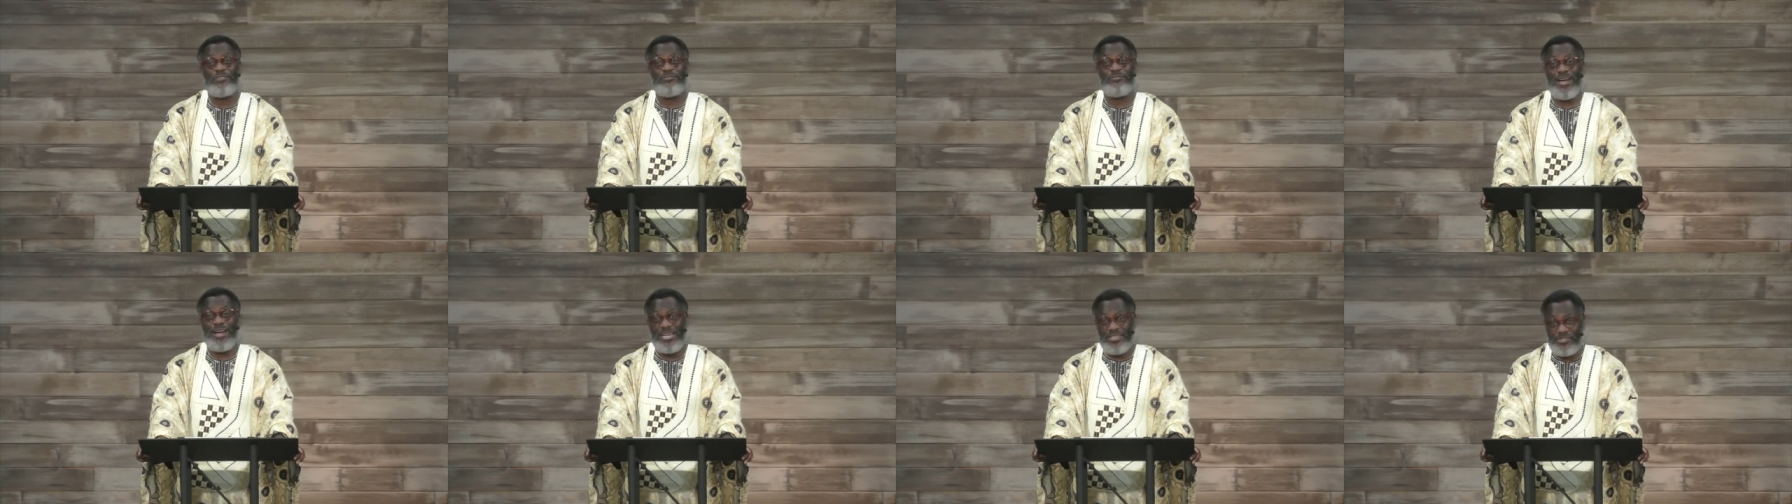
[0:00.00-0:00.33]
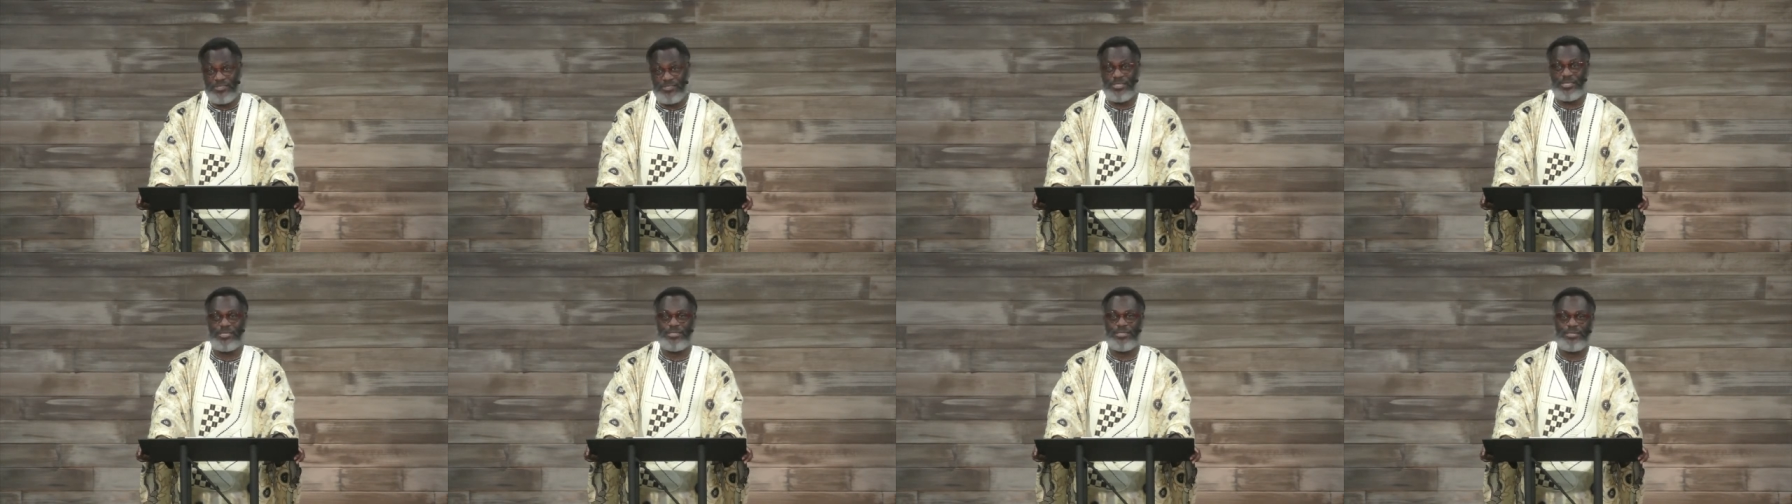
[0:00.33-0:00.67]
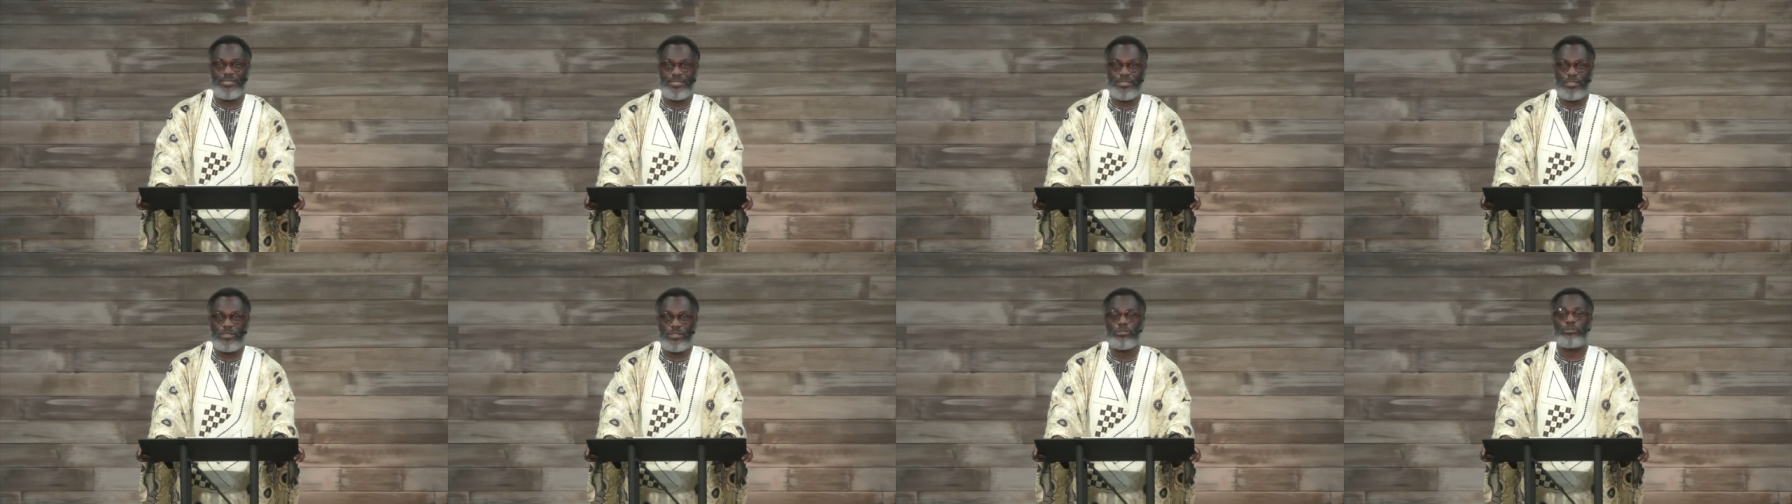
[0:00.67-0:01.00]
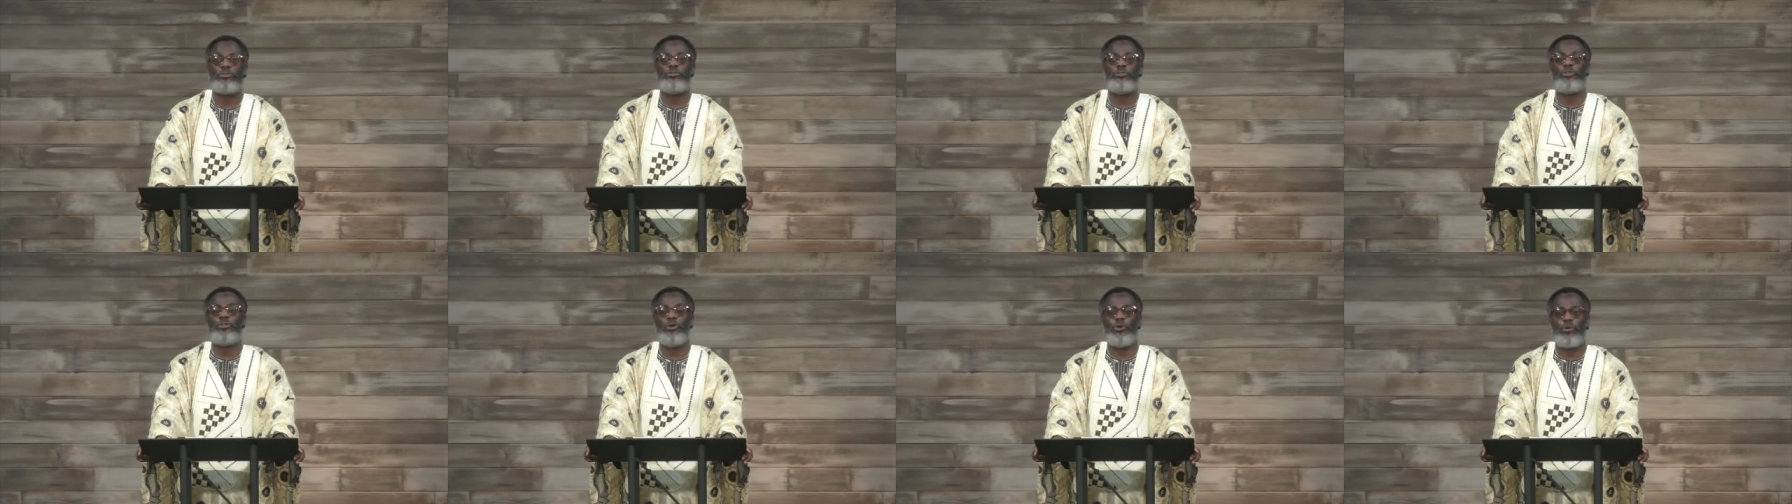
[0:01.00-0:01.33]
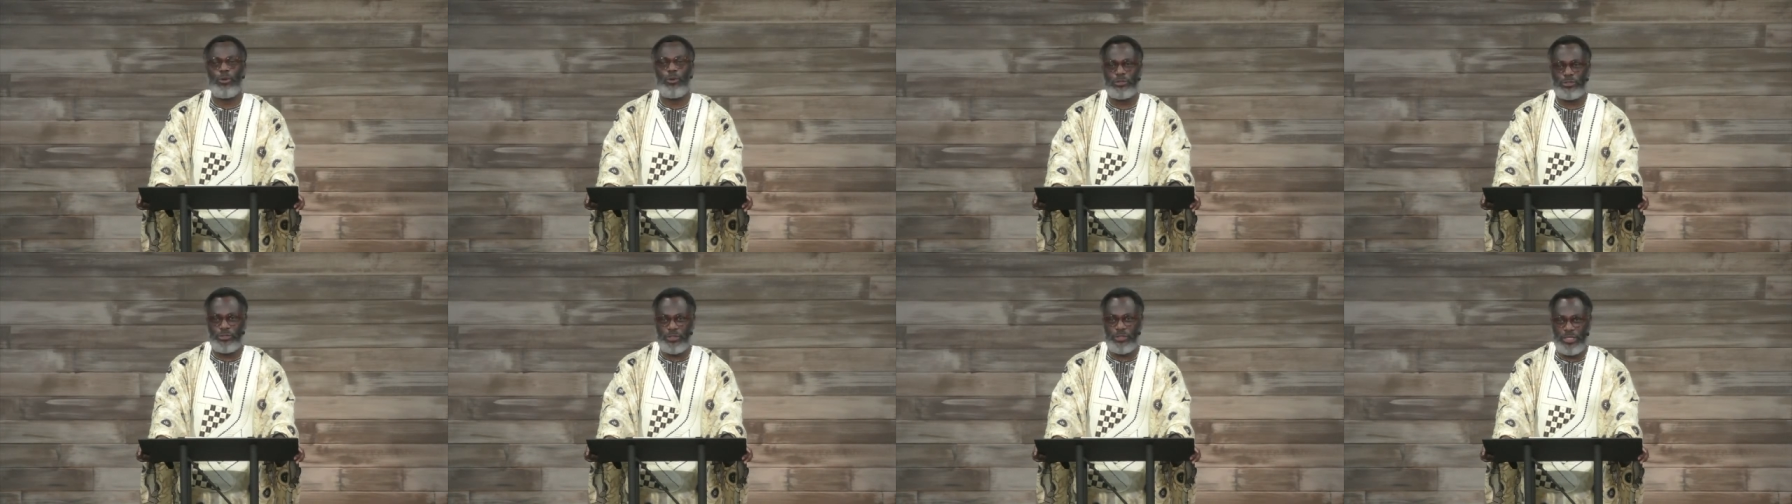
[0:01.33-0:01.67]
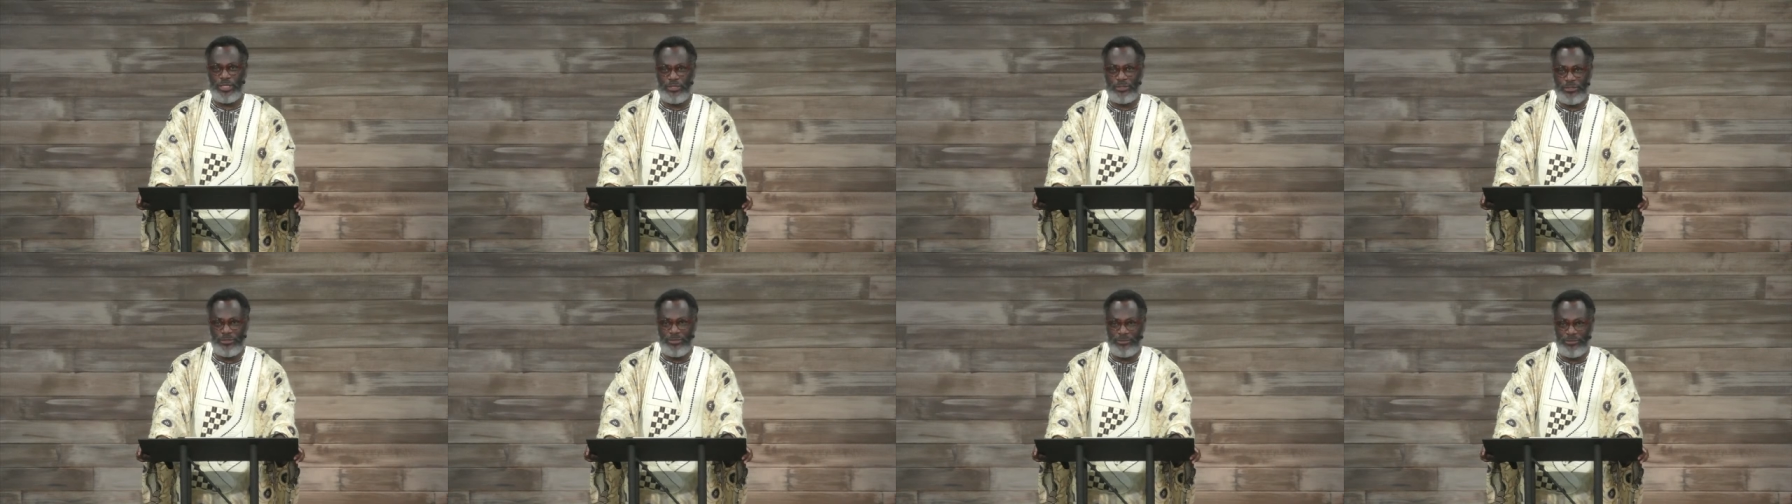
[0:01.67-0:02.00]
vaccine, do what you
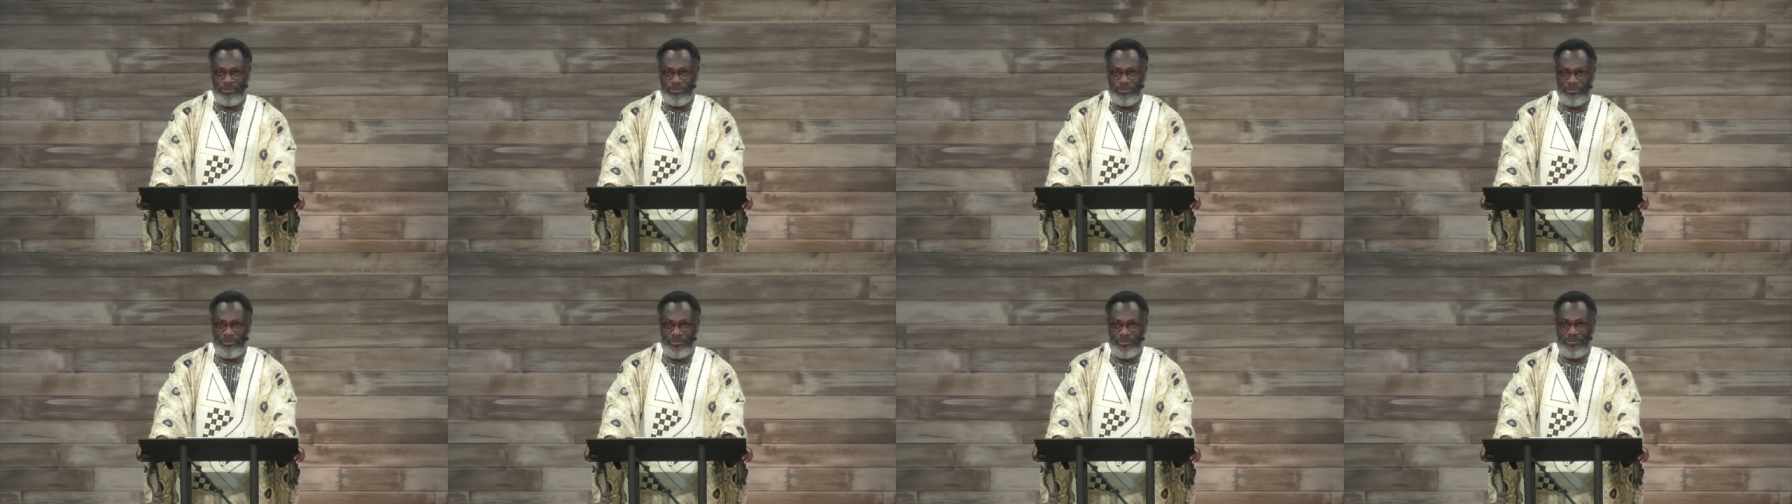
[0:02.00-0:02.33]
can do.